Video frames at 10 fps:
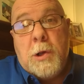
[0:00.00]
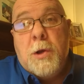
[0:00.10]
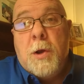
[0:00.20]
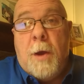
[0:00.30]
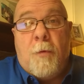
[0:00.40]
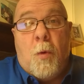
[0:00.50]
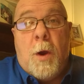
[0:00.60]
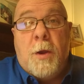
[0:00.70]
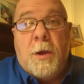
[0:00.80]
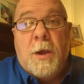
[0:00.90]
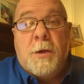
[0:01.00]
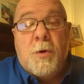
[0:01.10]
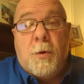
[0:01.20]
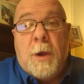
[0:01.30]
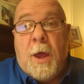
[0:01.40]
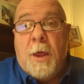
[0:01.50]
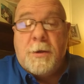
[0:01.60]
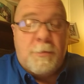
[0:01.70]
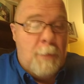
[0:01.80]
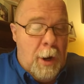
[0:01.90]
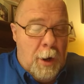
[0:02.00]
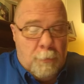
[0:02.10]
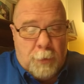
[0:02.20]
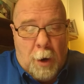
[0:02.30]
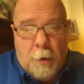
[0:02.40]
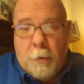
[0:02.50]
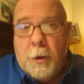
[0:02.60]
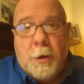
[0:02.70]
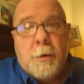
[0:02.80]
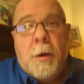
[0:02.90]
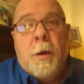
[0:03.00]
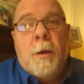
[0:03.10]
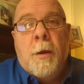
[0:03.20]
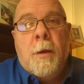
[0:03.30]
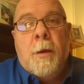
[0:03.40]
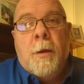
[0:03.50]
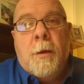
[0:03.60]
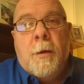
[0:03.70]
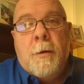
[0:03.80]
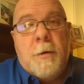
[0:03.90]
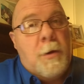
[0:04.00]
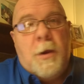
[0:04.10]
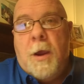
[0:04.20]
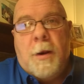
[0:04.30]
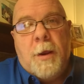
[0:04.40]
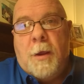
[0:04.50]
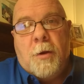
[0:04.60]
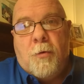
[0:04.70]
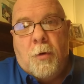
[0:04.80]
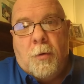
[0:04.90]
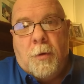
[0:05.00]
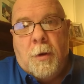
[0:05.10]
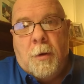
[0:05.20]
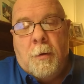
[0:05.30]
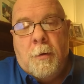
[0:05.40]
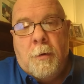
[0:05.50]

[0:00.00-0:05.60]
And after a while, you get so callous, man, I'm tired of this. You can't take the truth Then,